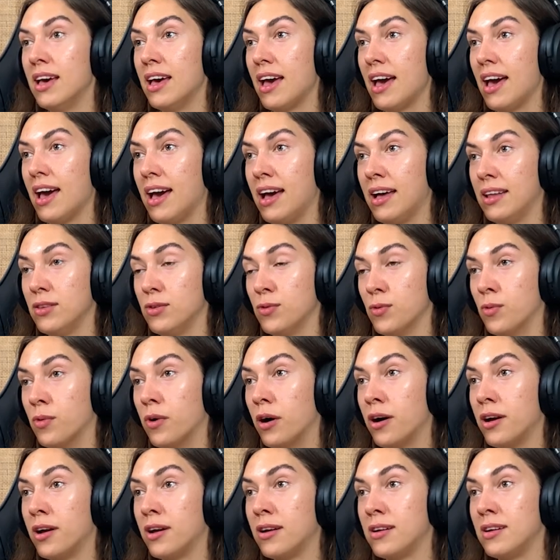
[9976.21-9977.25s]
And
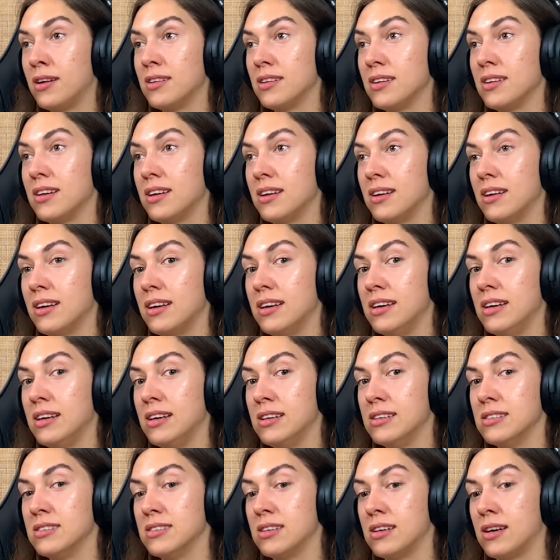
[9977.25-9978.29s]
one
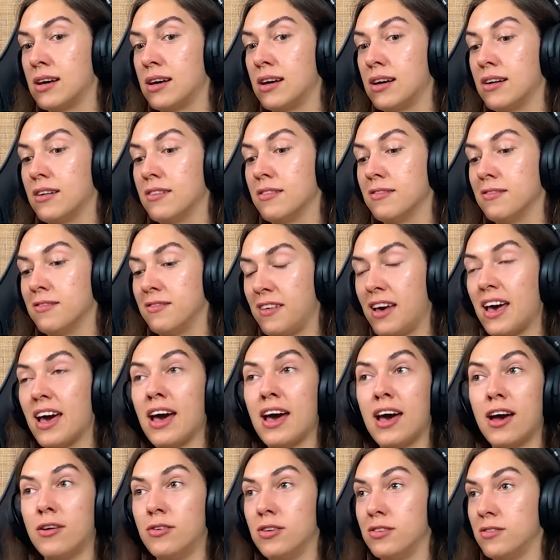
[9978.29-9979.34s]
is a
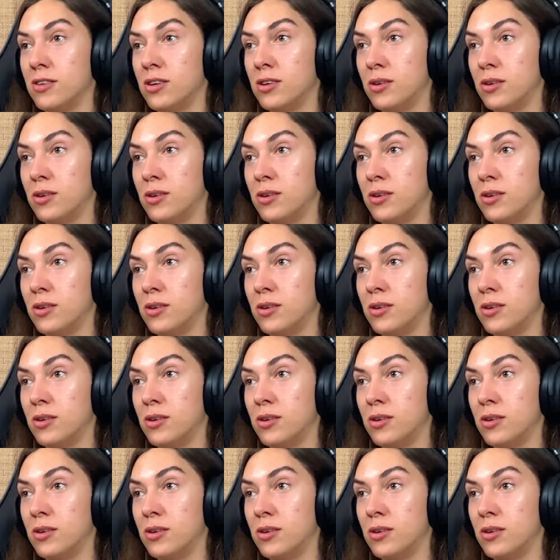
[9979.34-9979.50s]
very, very